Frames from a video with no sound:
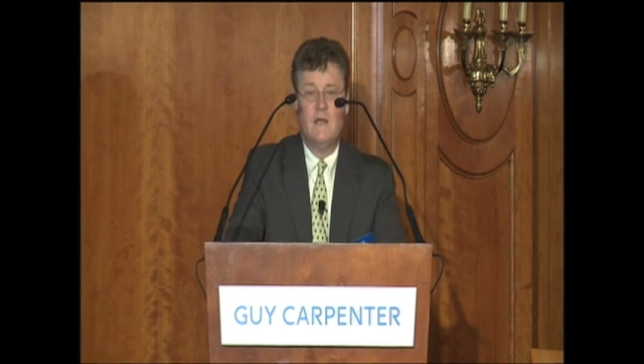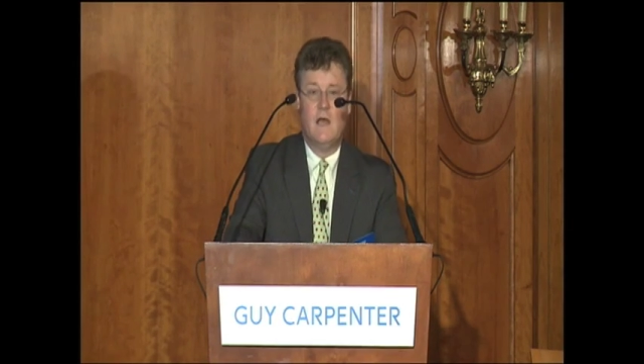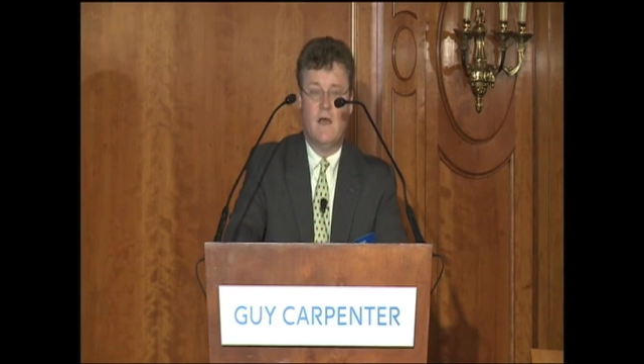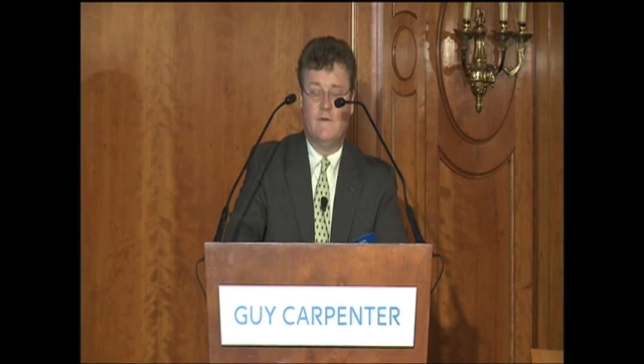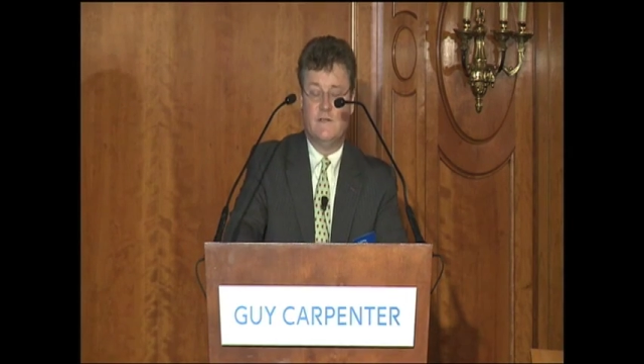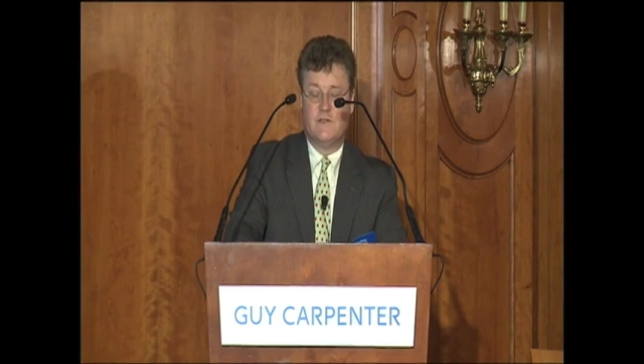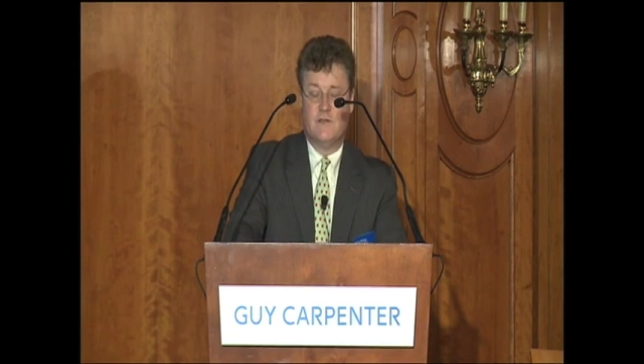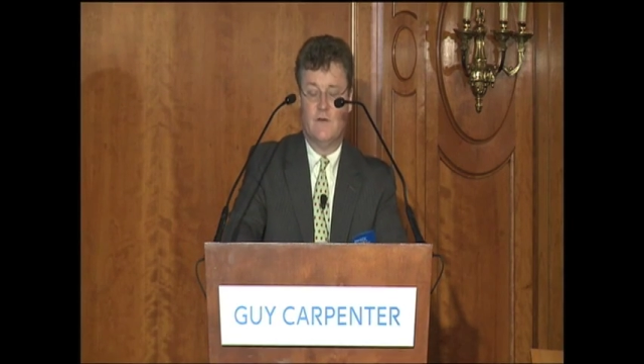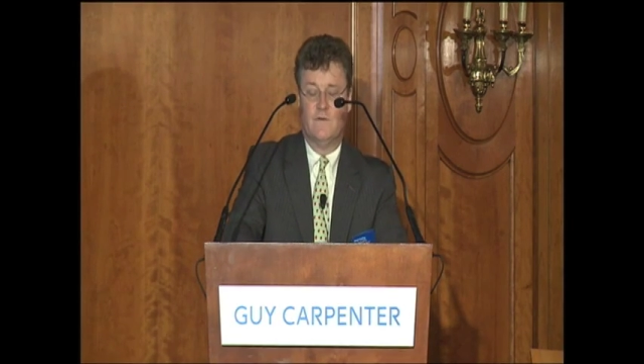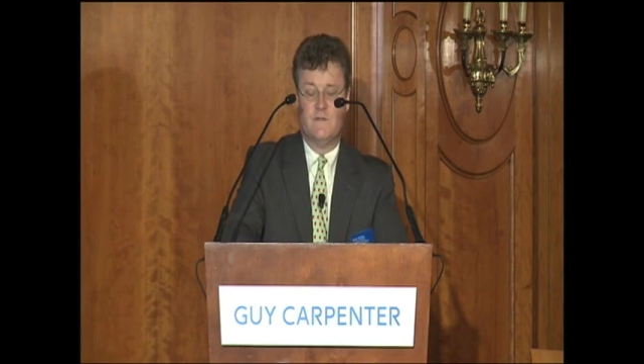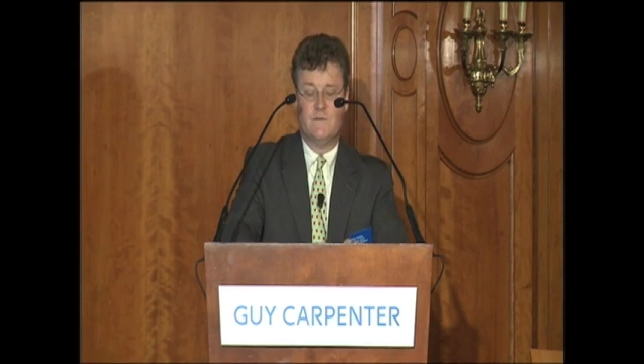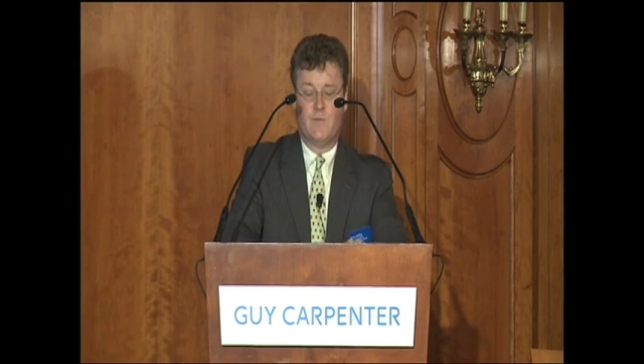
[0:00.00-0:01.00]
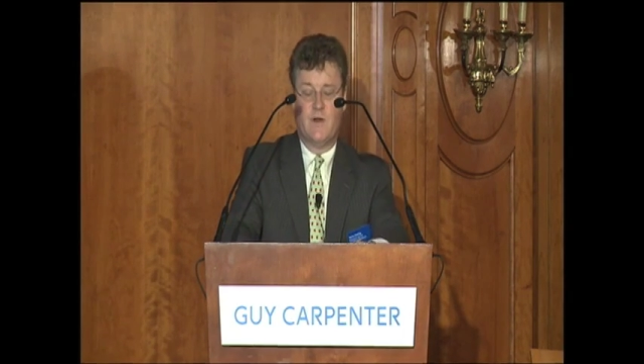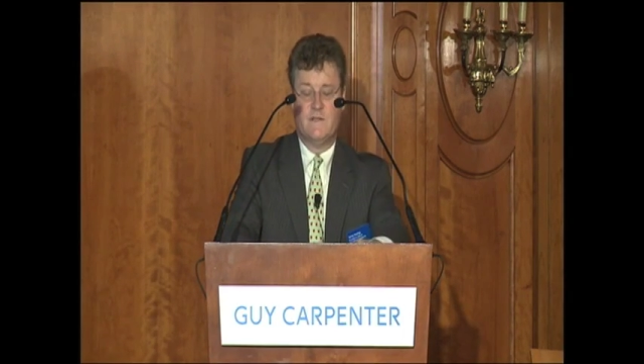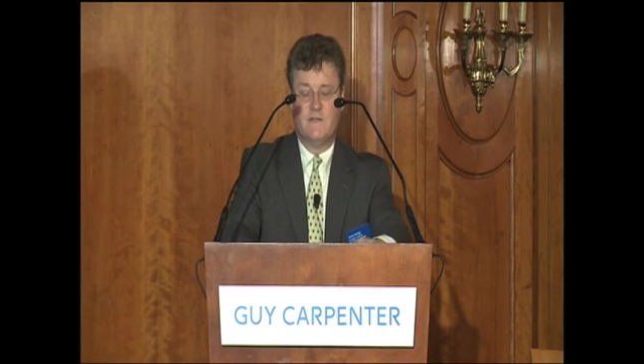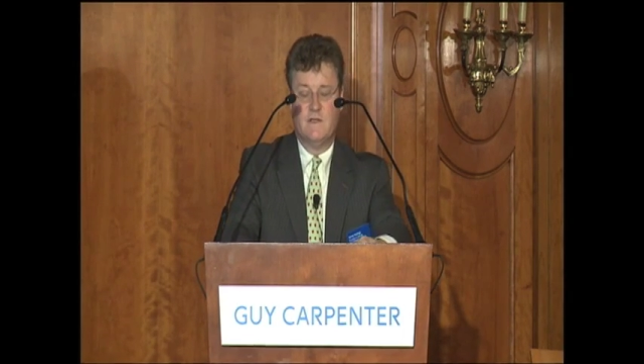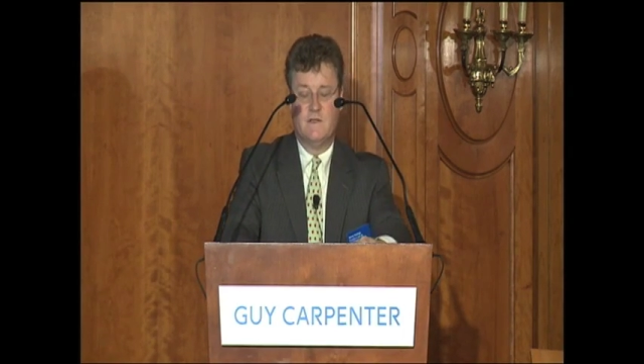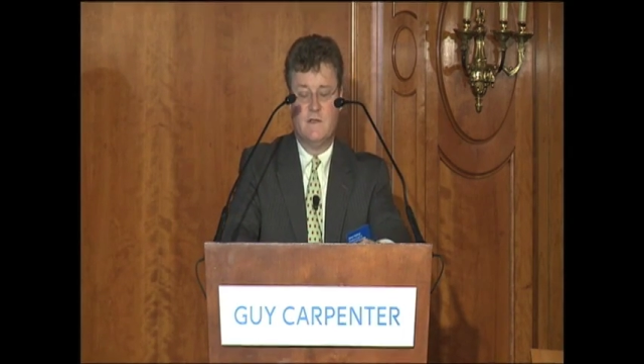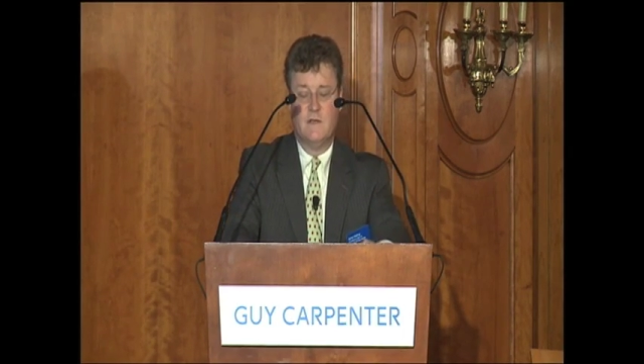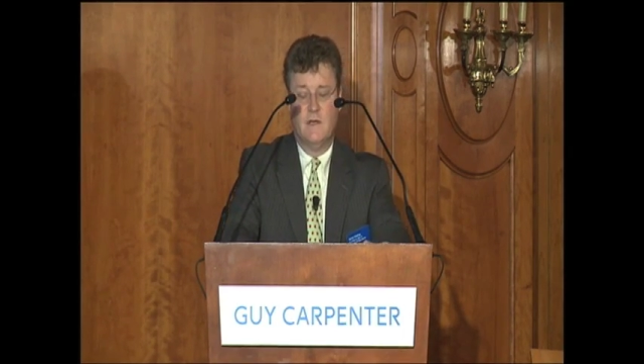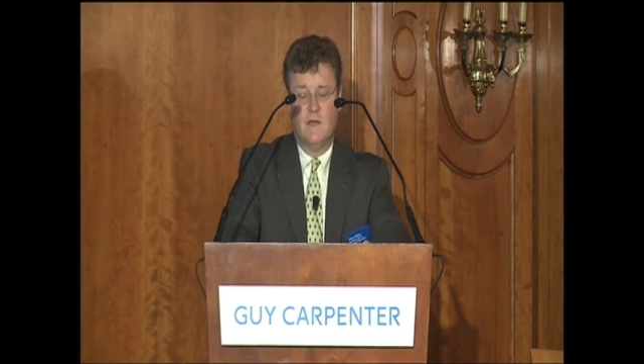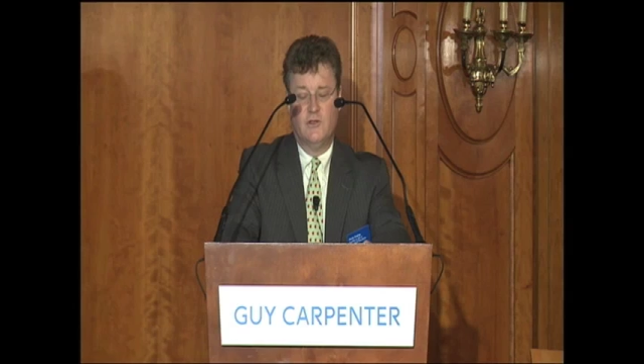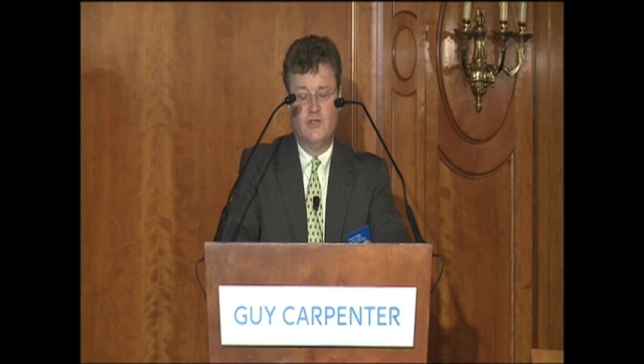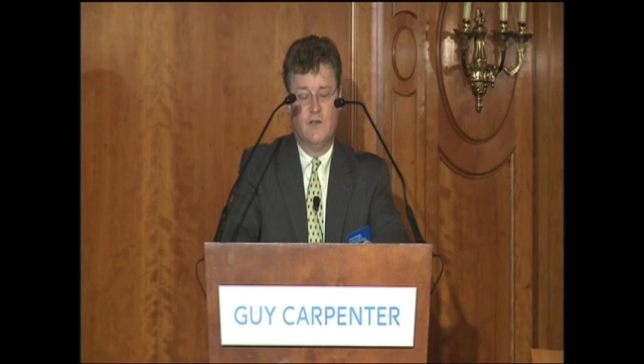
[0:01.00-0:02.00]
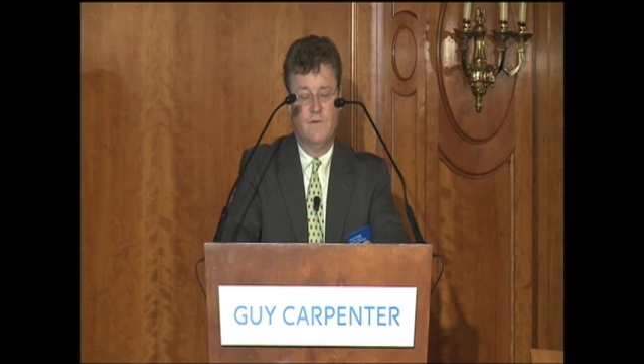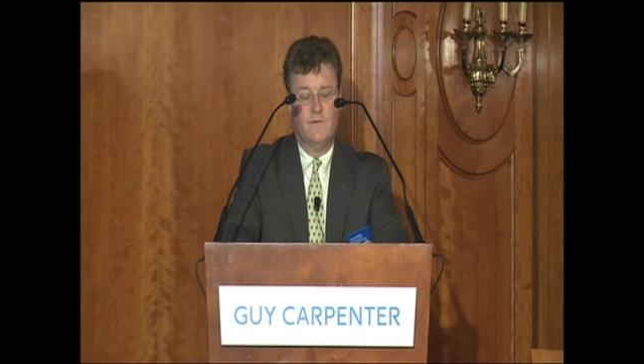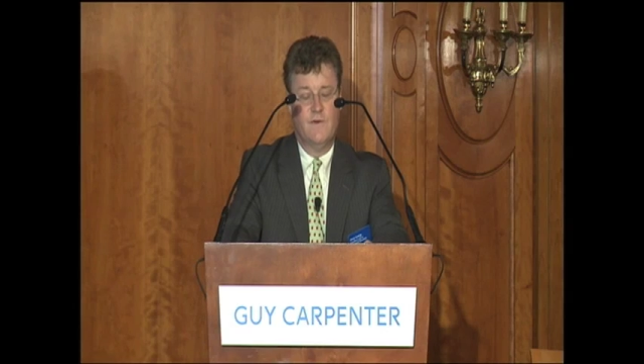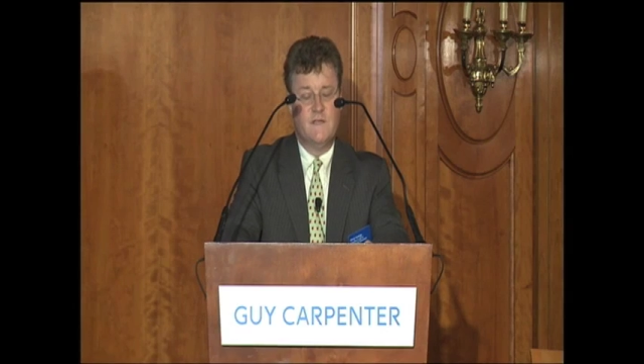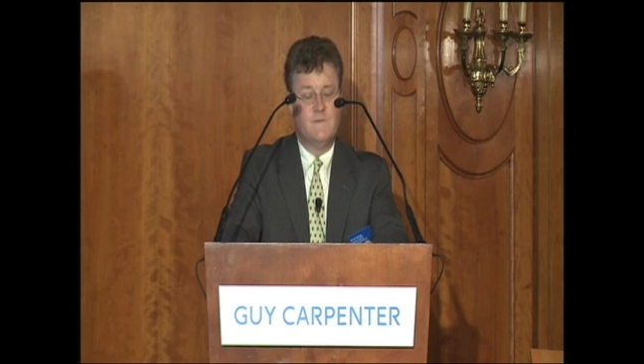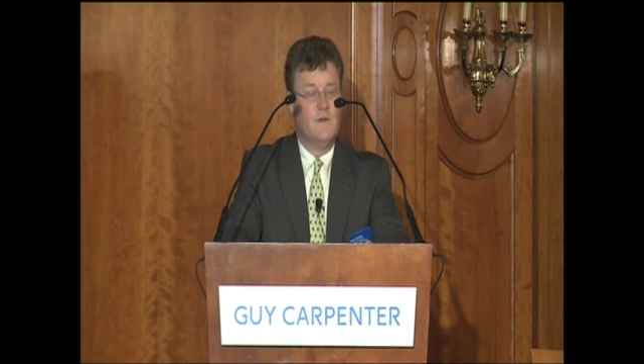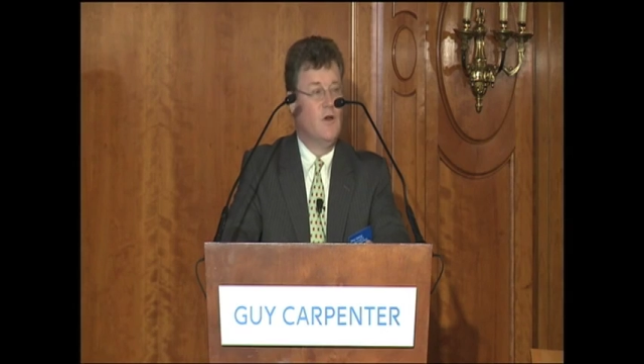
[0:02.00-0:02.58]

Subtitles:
having served as President and Chief Investment